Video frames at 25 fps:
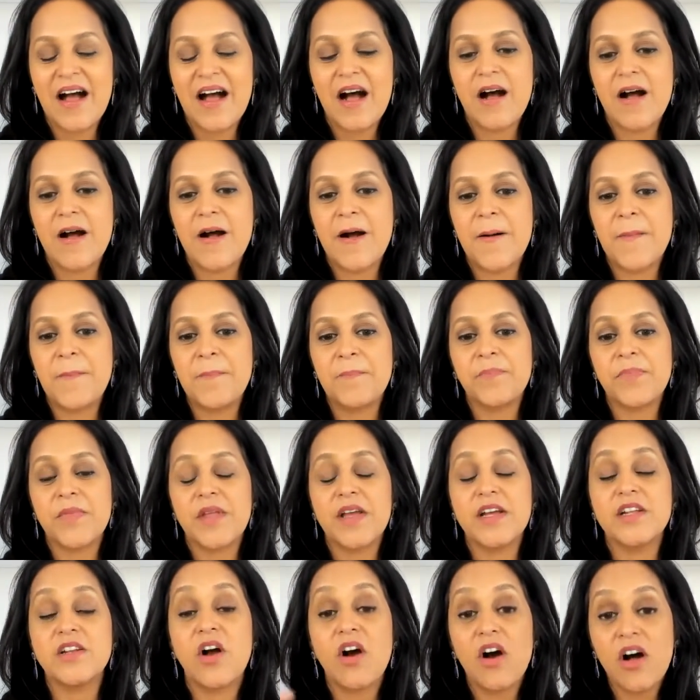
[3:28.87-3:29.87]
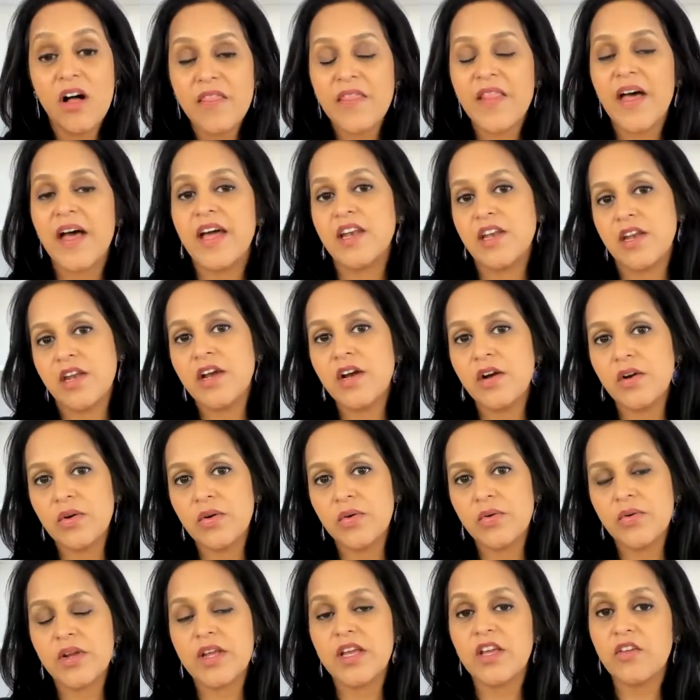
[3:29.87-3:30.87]
And on that
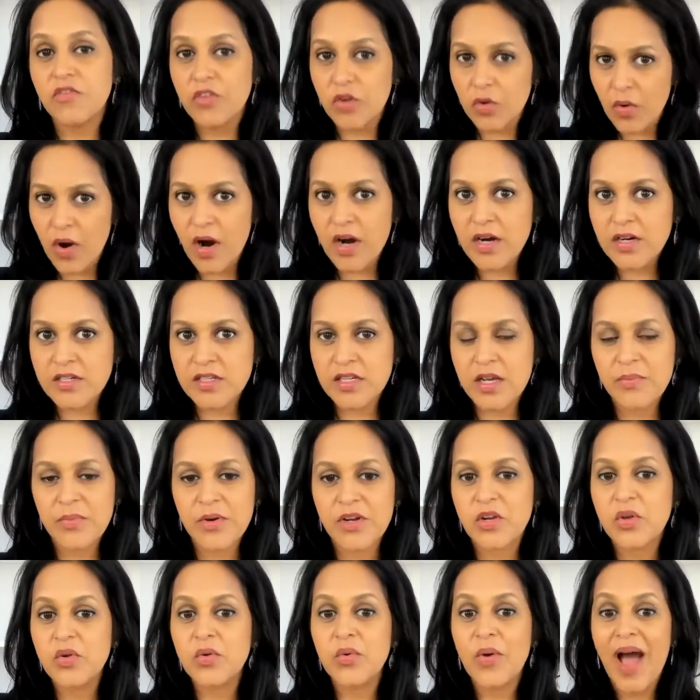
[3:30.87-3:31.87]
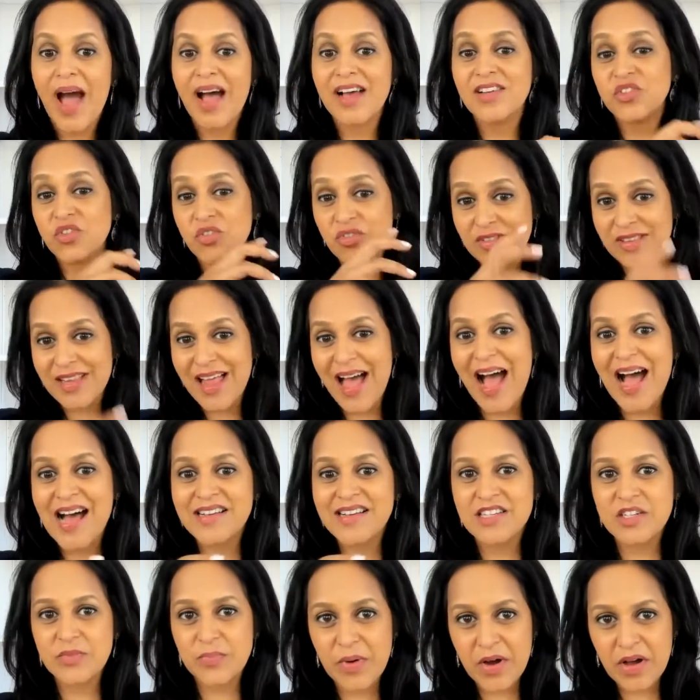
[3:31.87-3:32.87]
note, if you are someone who has your
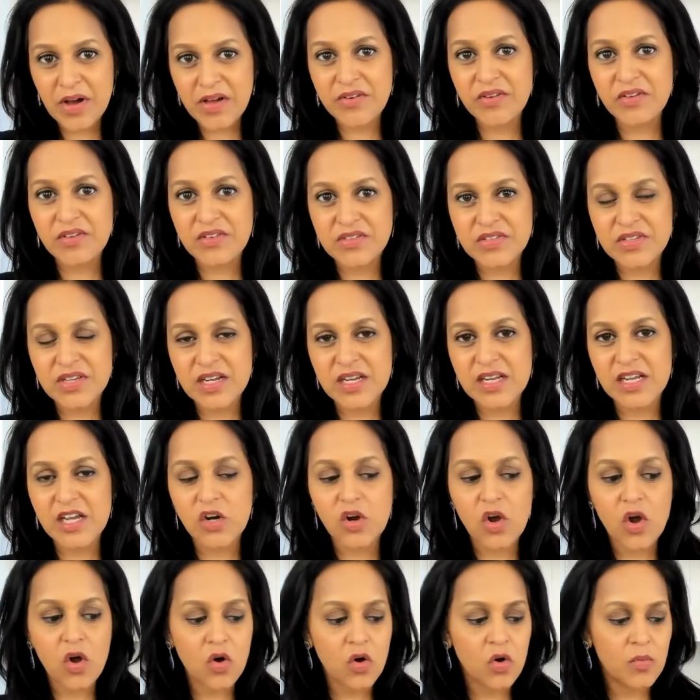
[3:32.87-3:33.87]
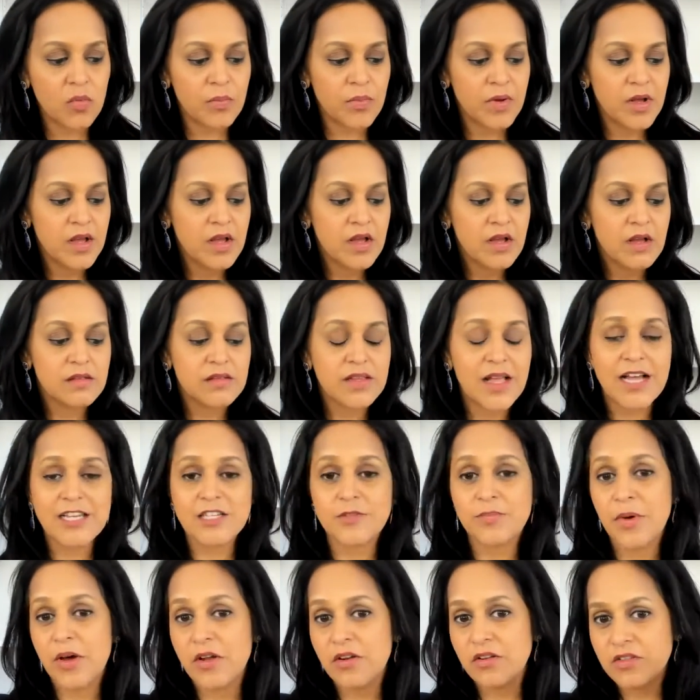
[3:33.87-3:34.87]
last bottle sitting at home, last
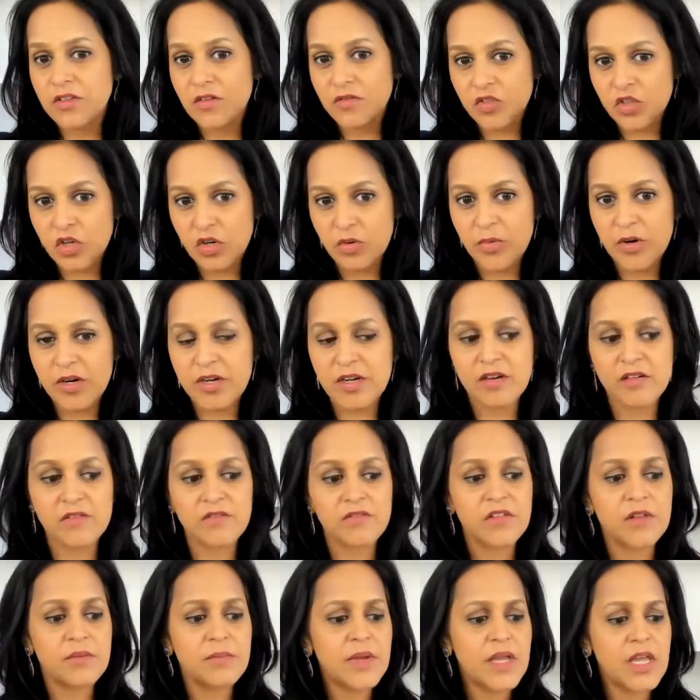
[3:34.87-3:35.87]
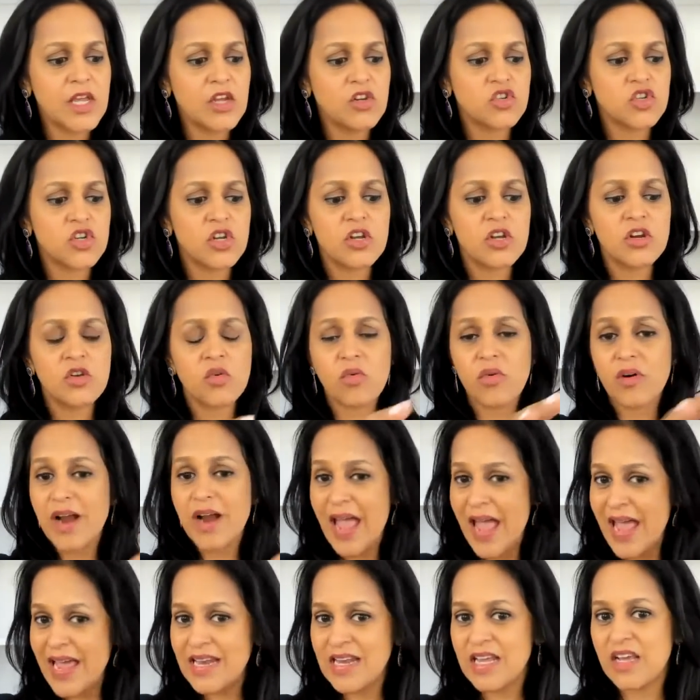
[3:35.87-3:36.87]
bottles of turmeric and inflammation or
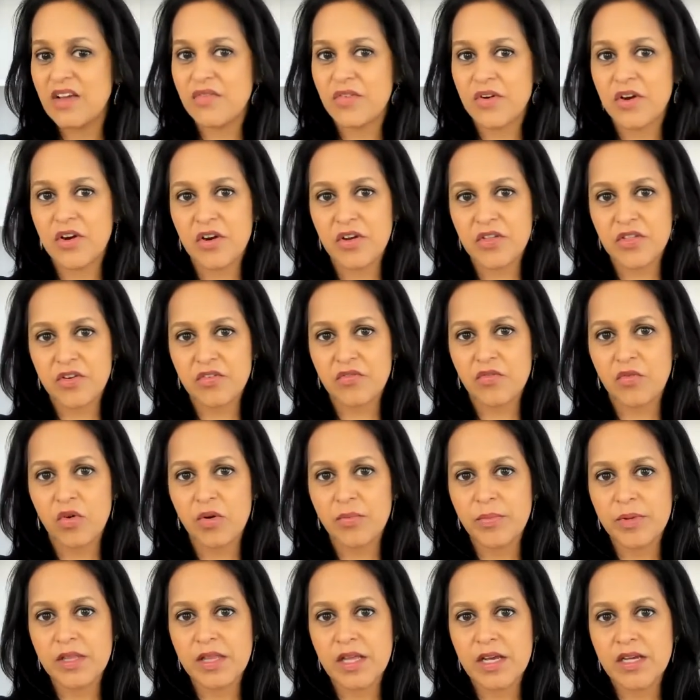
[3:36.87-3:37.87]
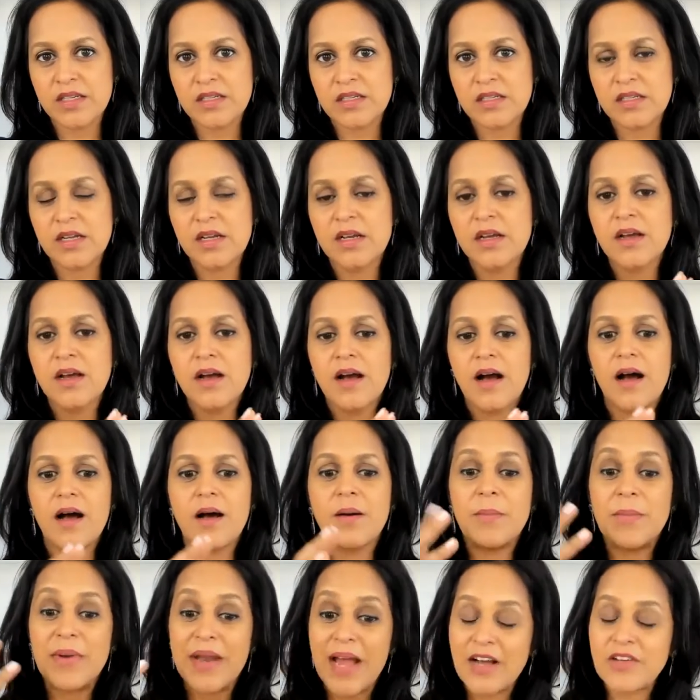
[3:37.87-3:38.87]
any of our other formulas,
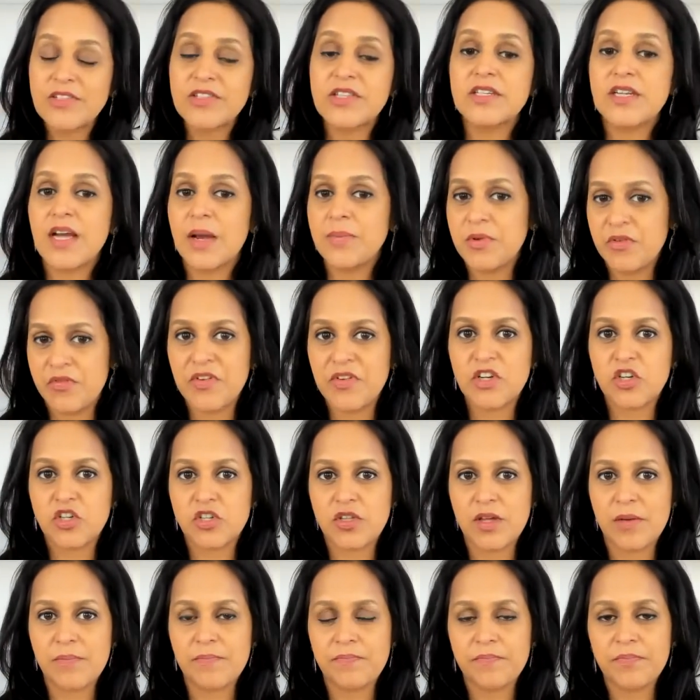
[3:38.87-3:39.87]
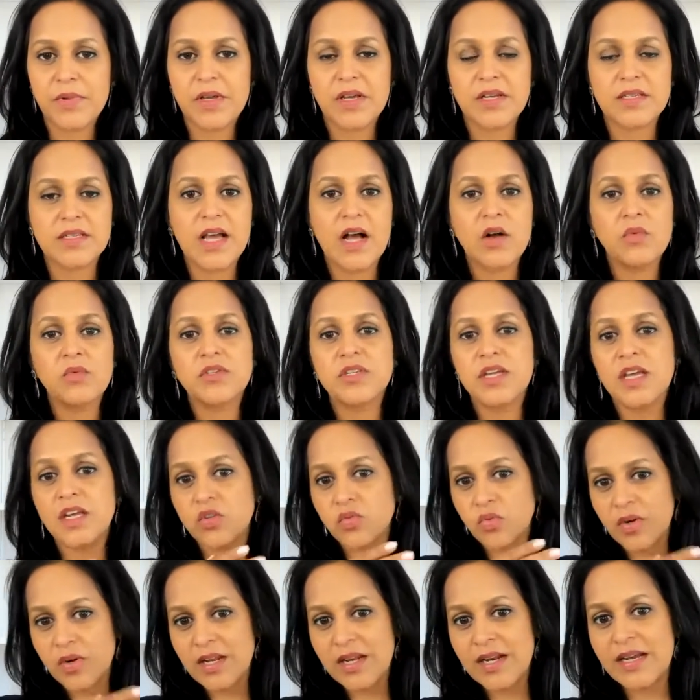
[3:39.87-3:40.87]
now's the time to finish them because that was a
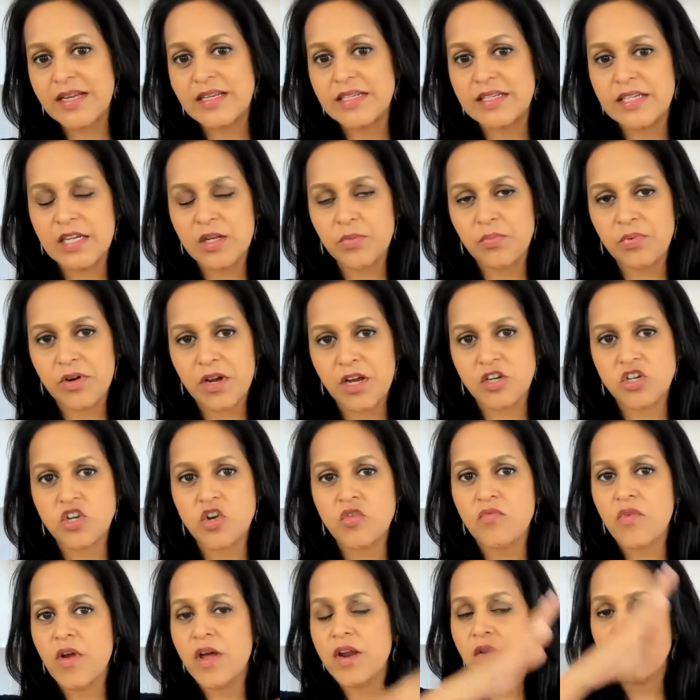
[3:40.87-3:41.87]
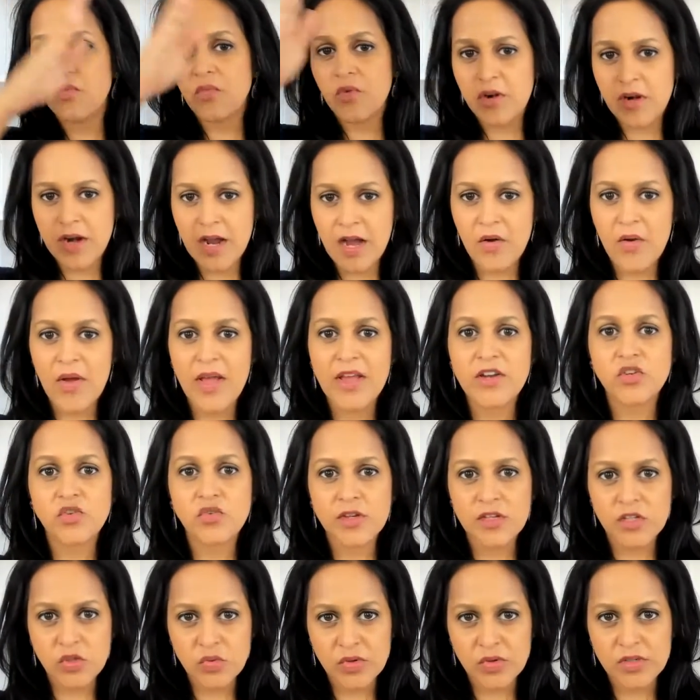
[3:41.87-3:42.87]
2019 production run. We're now
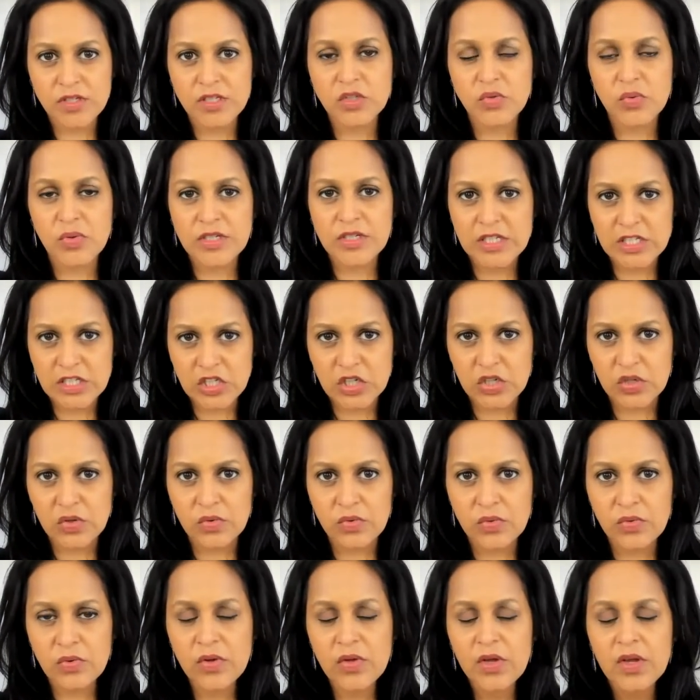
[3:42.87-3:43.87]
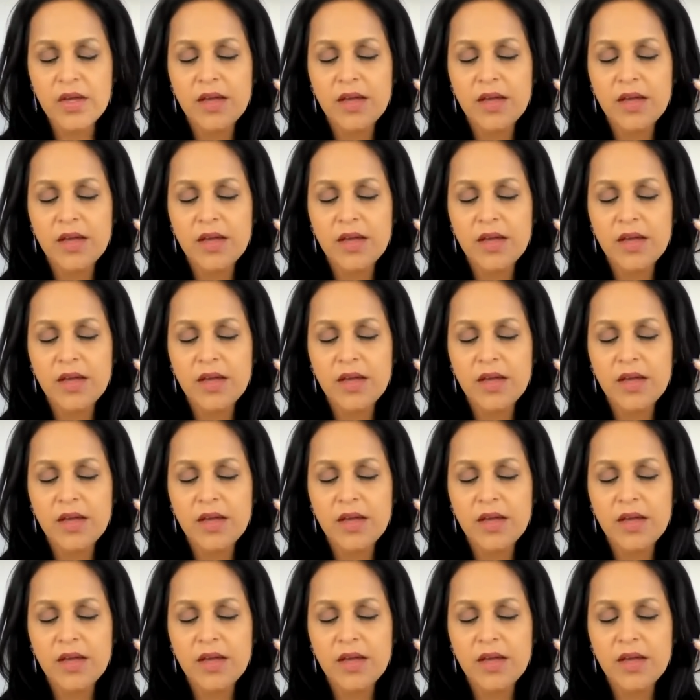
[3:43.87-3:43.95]
entering 2022.